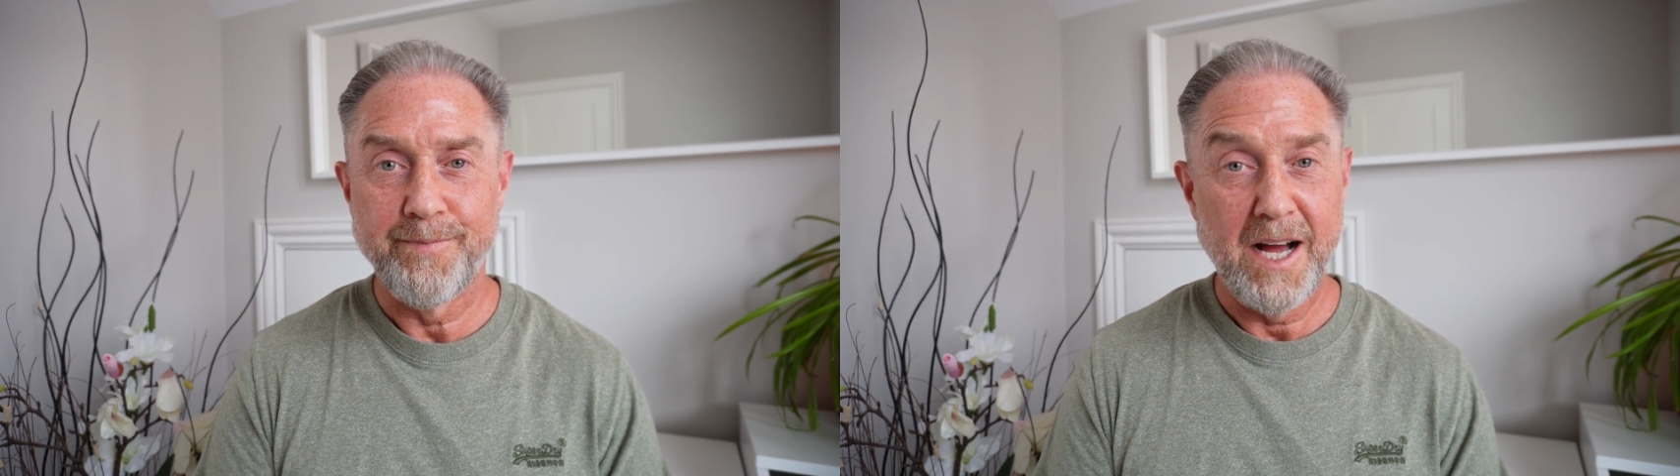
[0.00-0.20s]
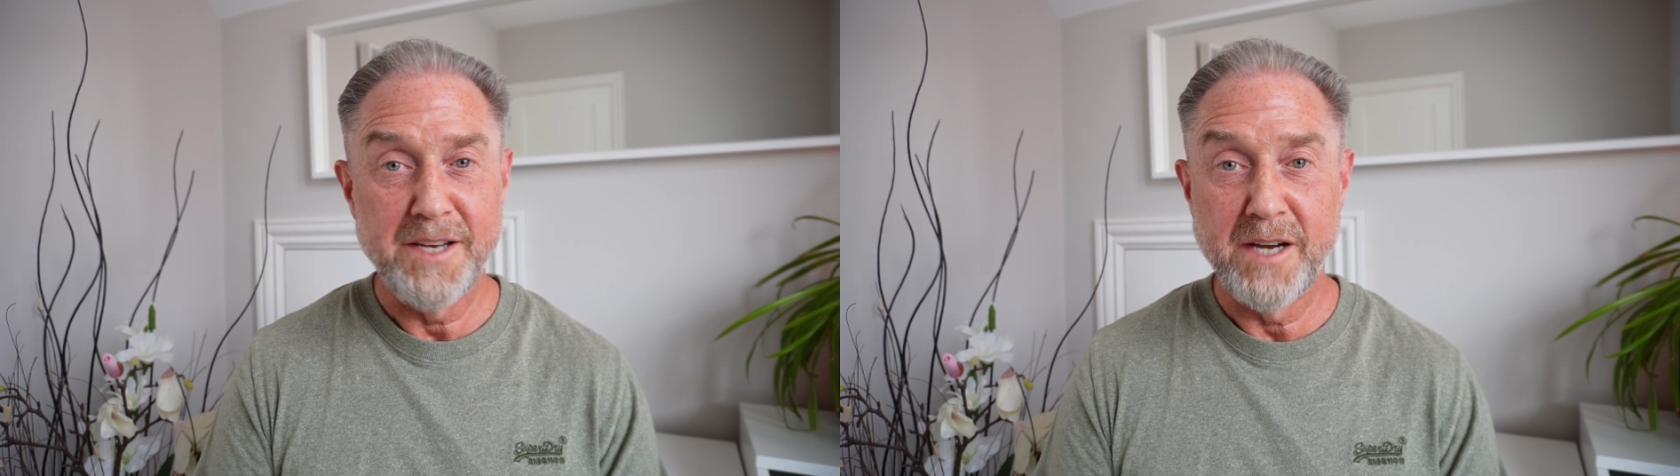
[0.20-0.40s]

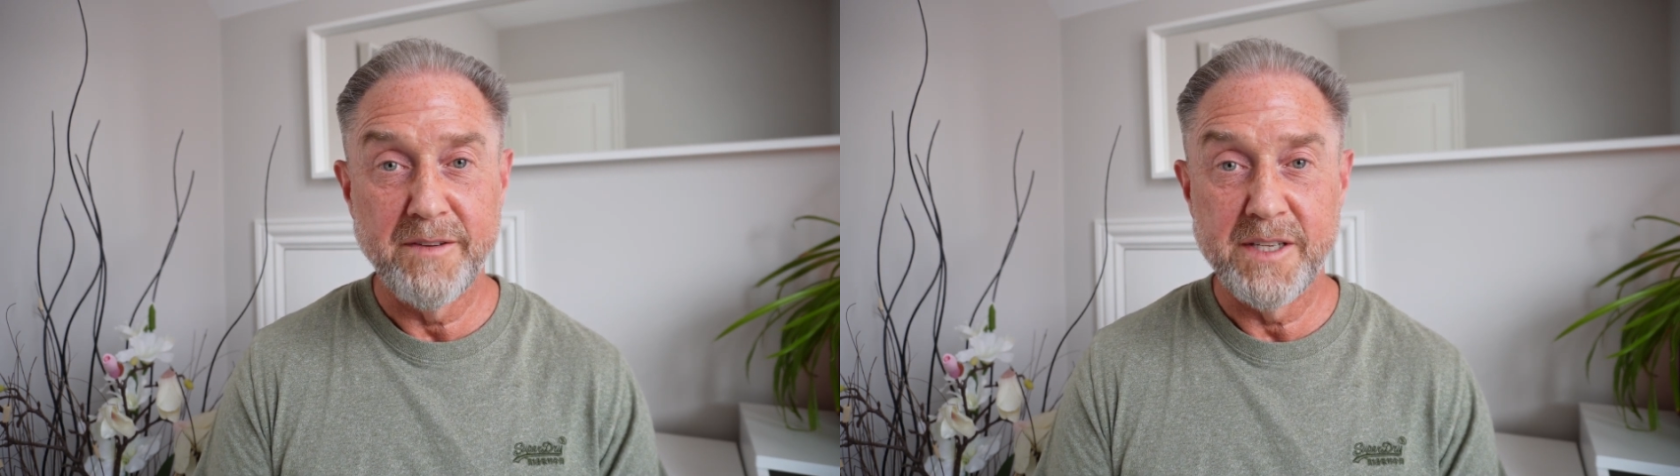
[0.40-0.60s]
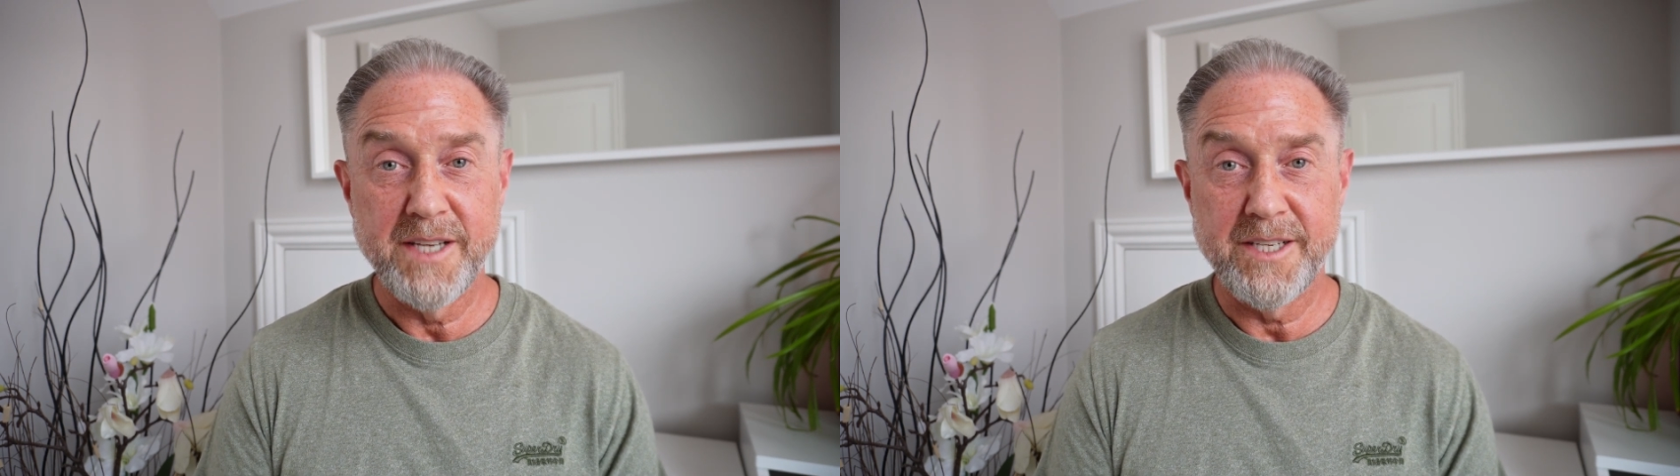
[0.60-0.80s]
and none
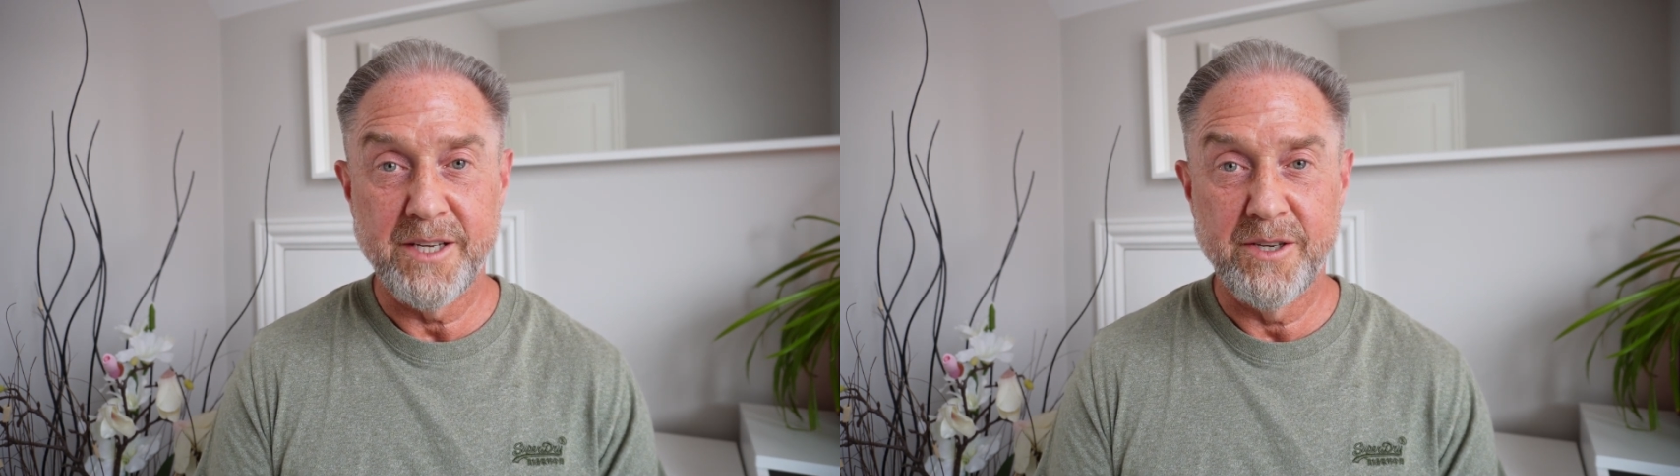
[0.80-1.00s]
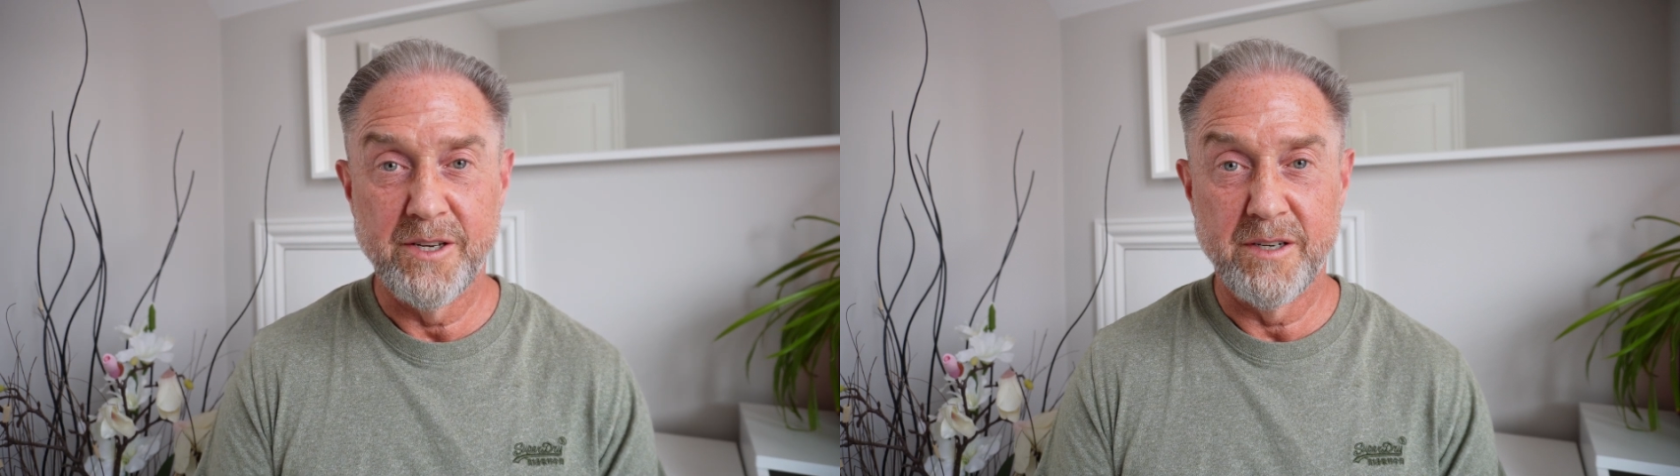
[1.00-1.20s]
of the data
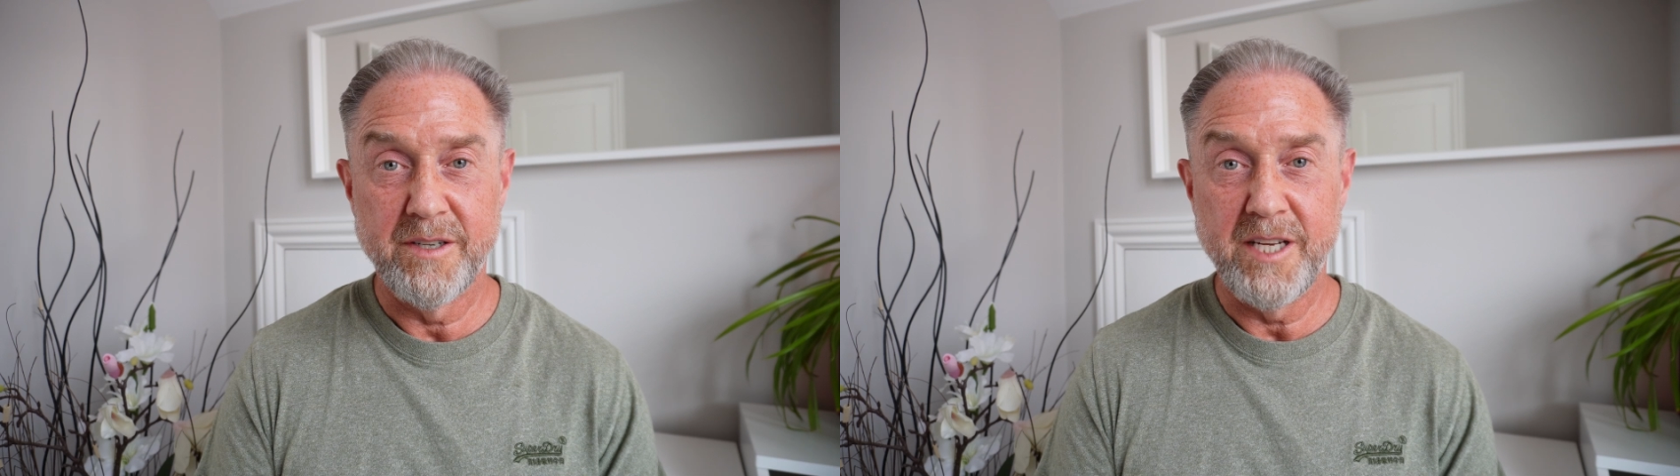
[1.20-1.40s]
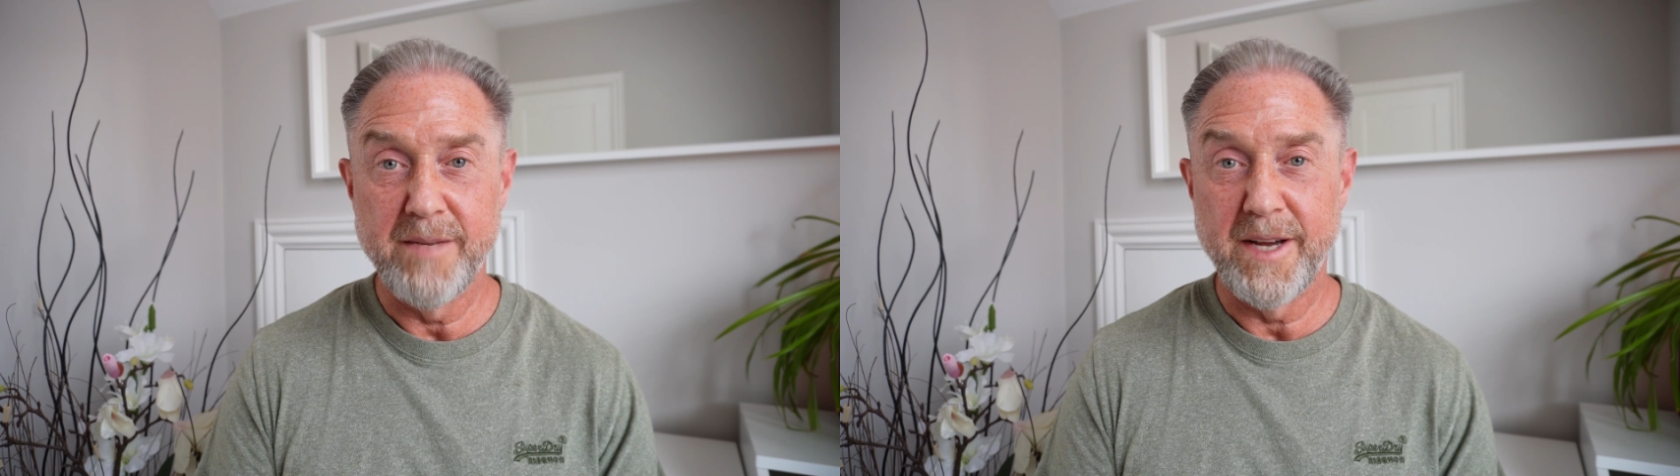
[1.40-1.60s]
here really